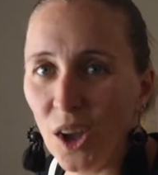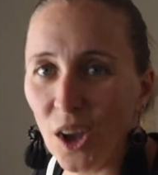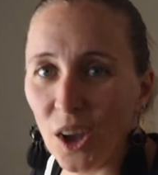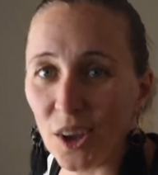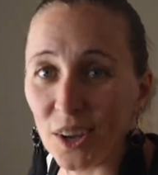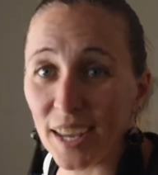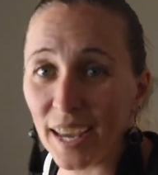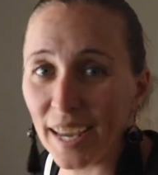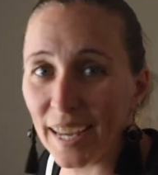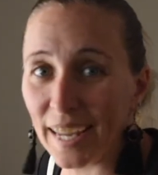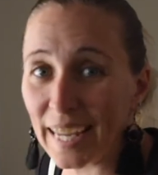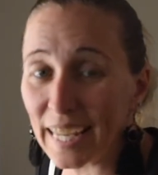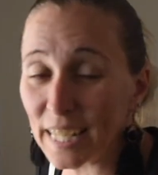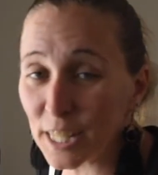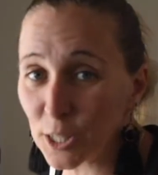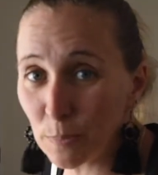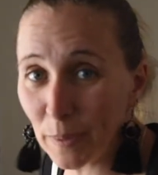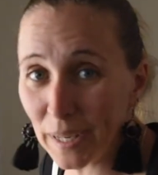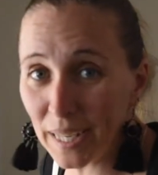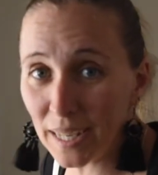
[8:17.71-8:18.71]
Okay,
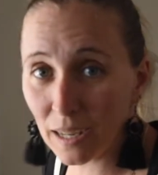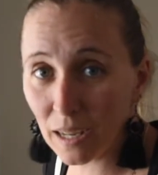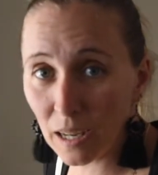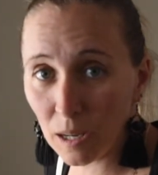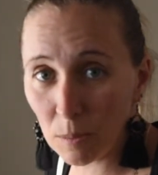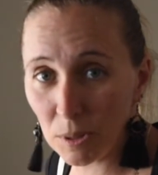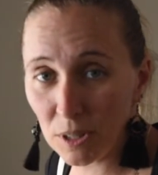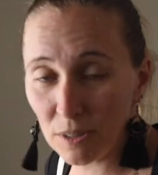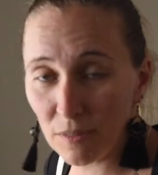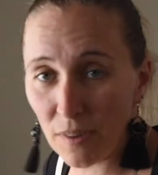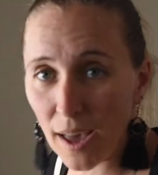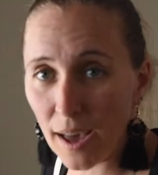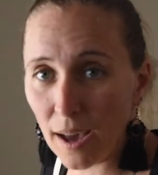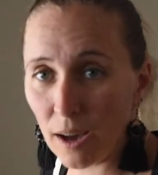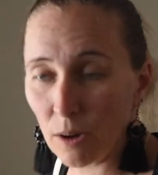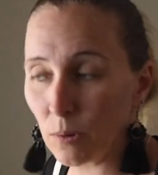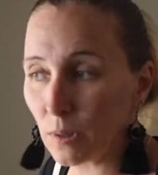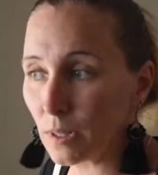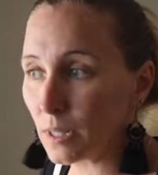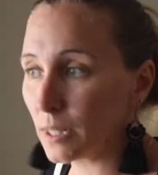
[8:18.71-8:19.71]
it's been a couple of
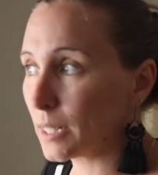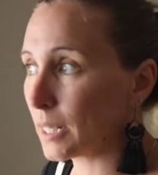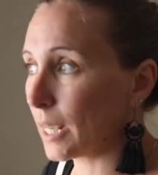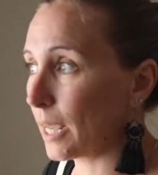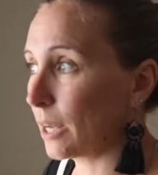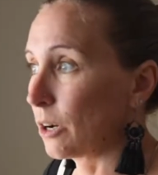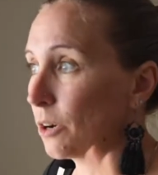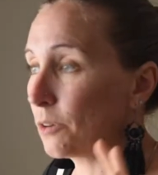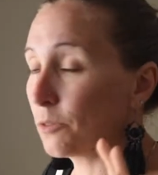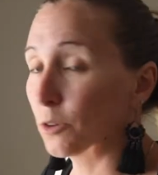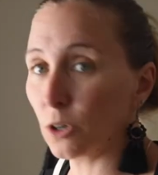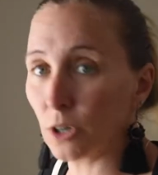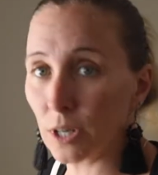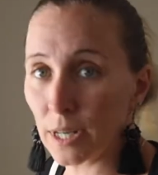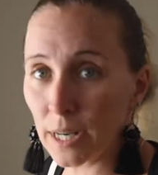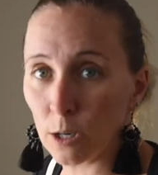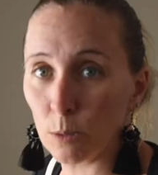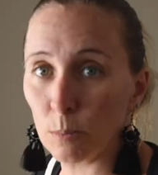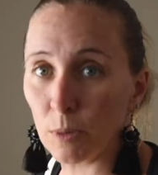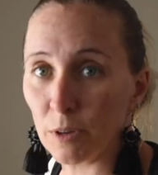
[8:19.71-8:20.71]
hours and I've gone and
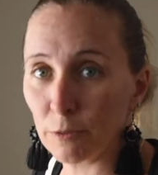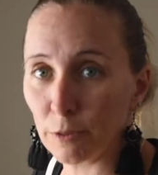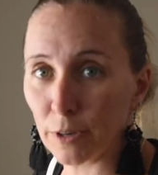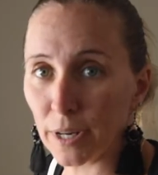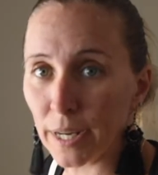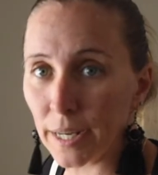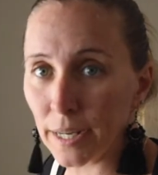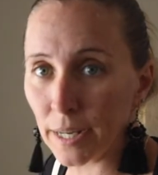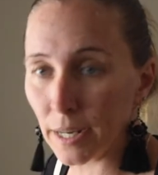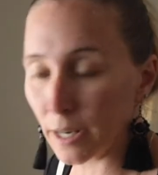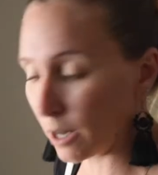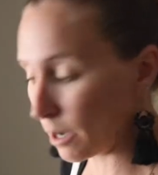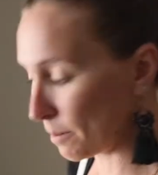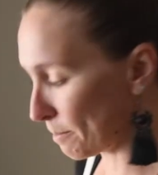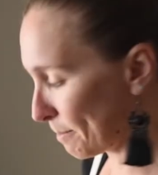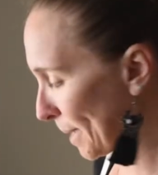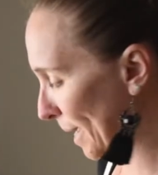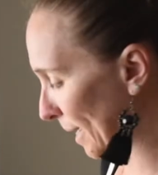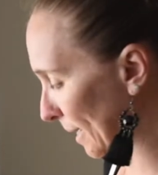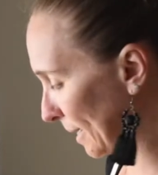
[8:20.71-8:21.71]
helped my friend, and I'm
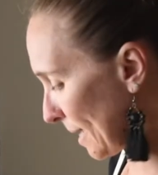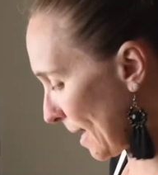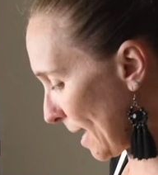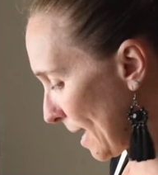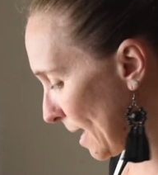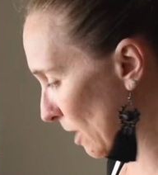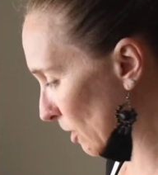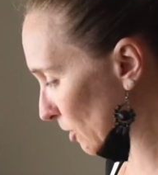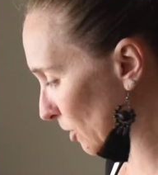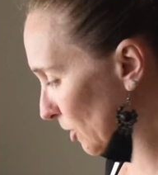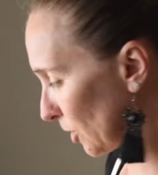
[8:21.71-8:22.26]
back now.